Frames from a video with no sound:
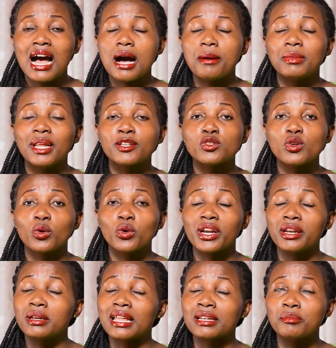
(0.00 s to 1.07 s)
I'm like, so
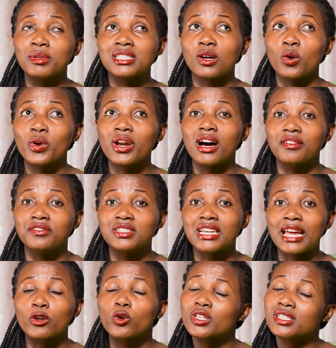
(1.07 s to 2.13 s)
God, that means I would have
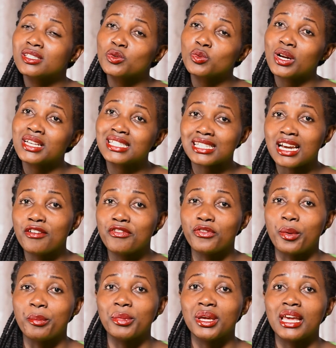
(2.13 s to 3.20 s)
died, because it was tough
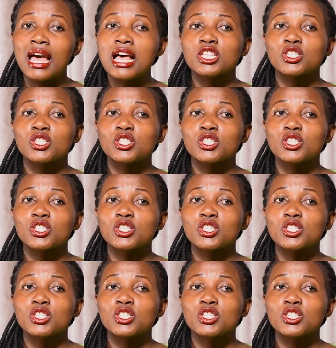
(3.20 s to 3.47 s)
for me.